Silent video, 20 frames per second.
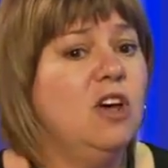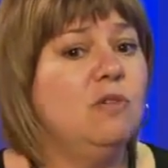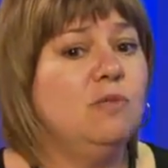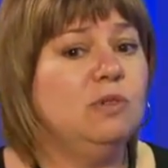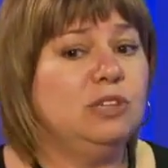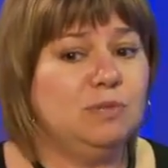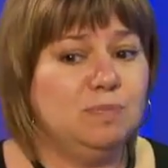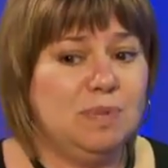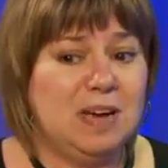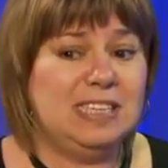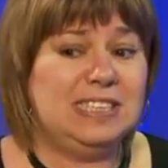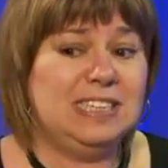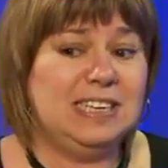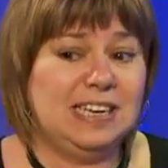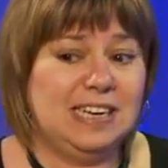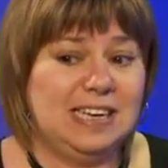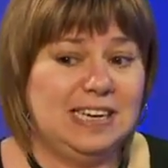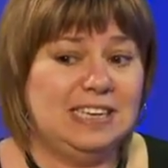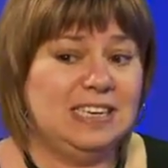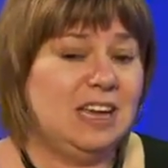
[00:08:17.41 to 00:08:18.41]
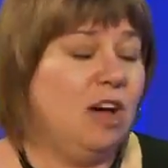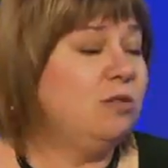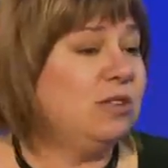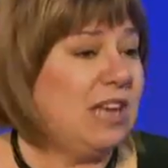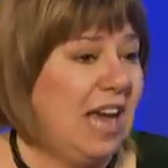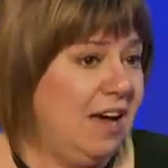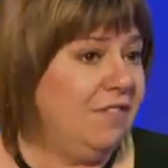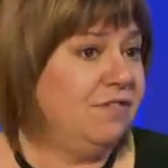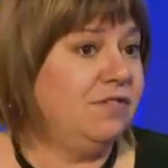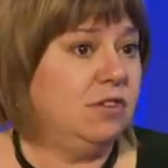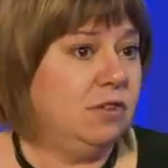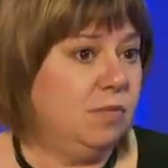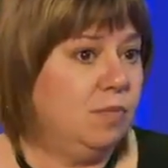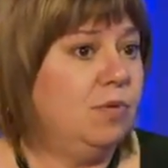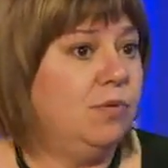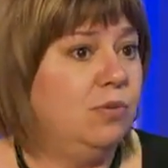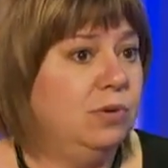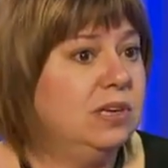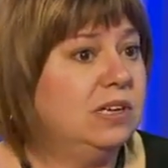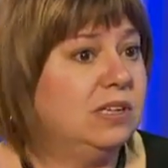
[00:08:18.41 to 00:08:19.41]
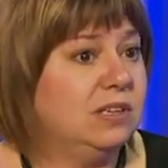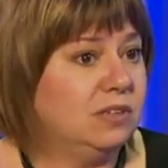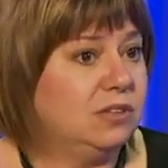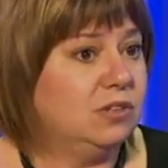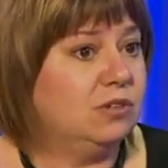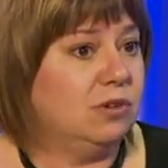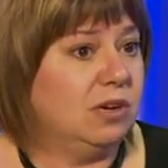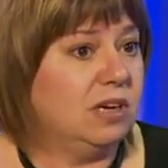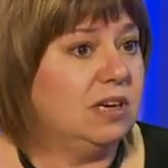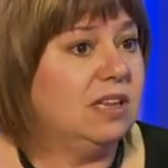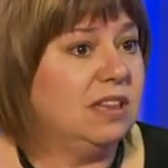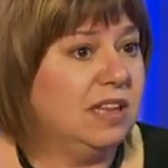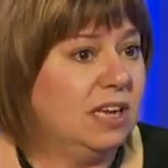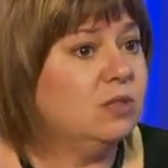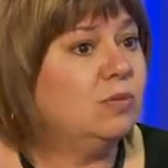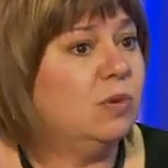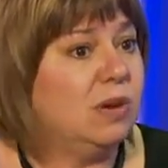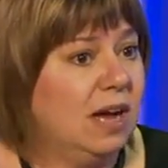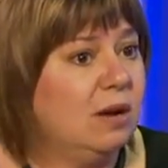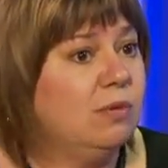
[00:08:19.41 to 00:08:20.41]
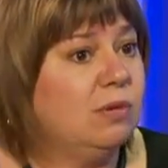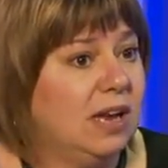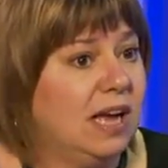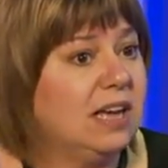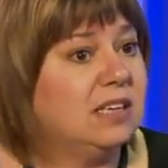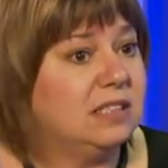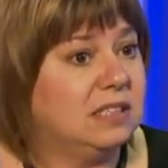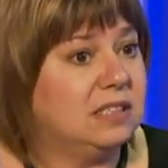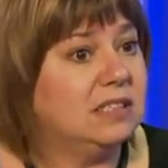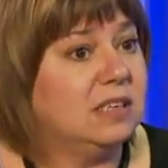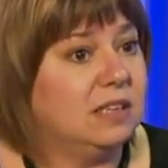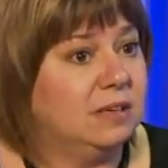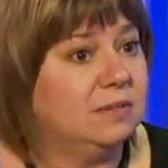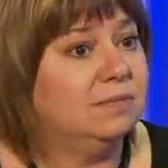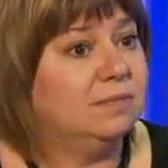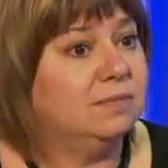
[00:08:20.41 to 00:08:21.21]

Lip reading: which basically goes after the porn industry. That's what I would like to see.